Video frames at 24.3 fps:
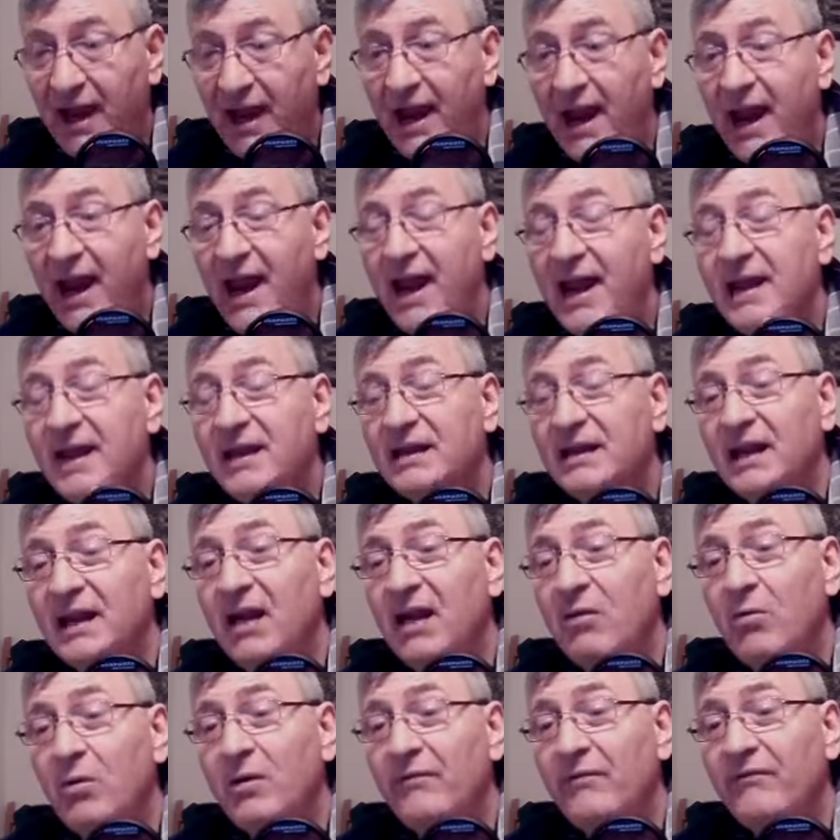And
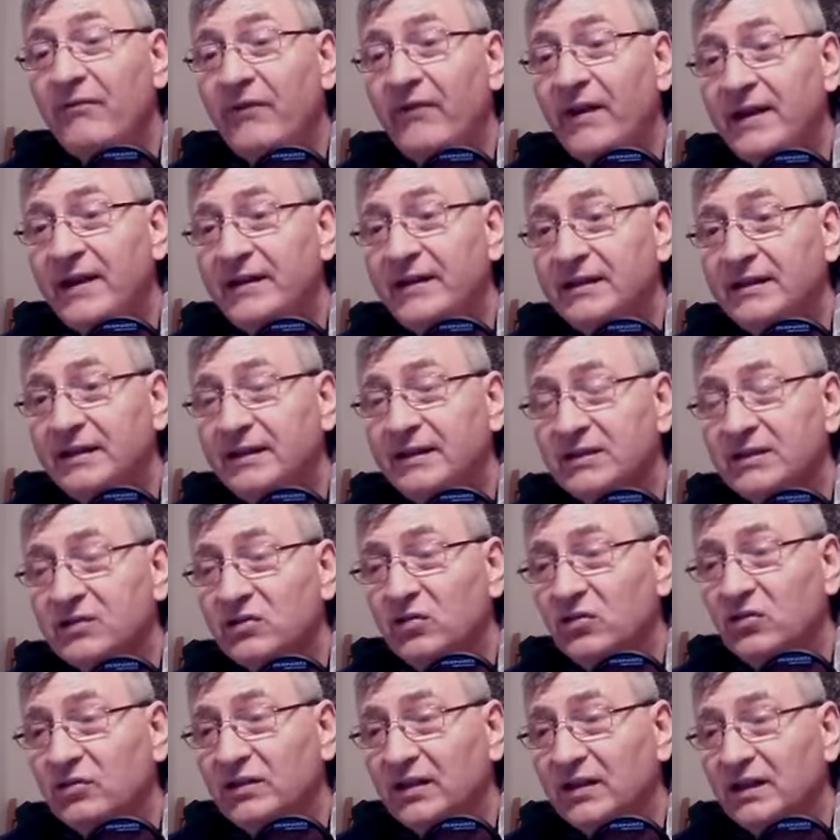our fight is
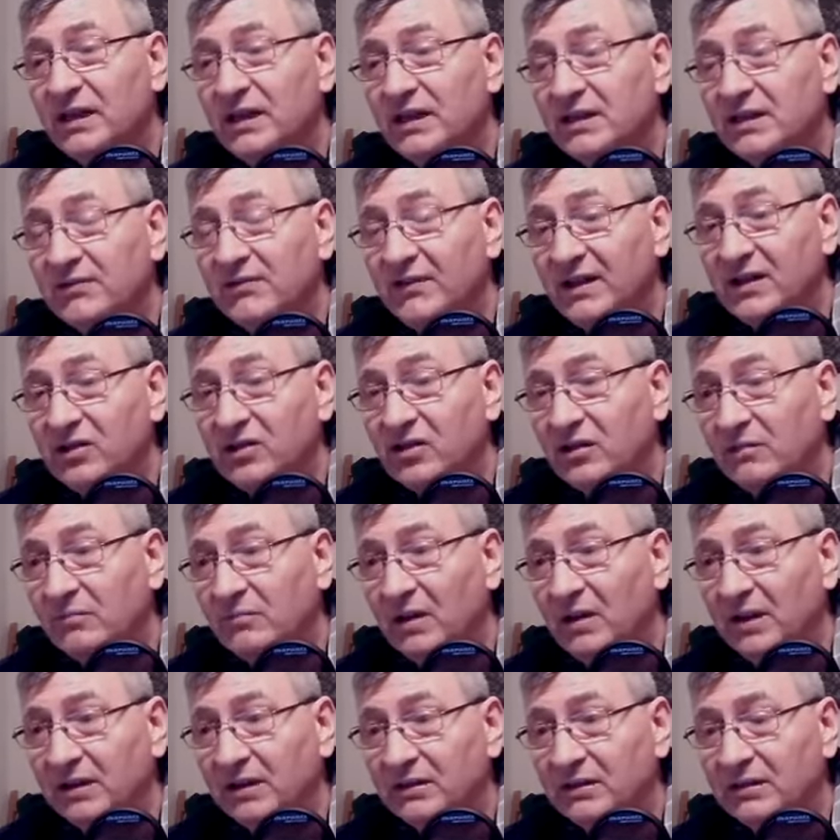not against flesh
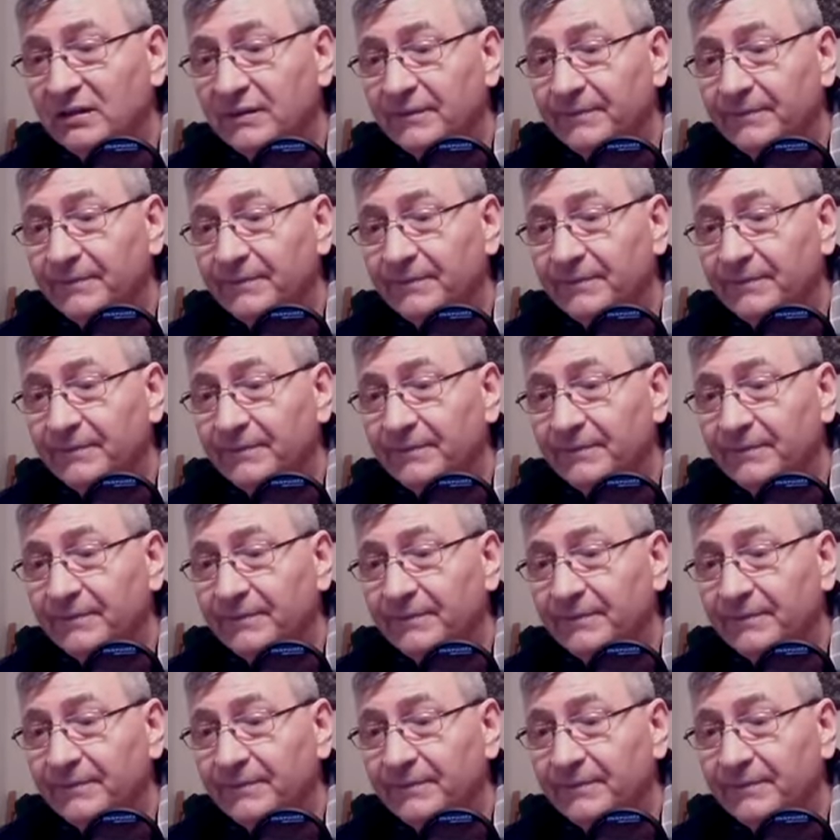and blood.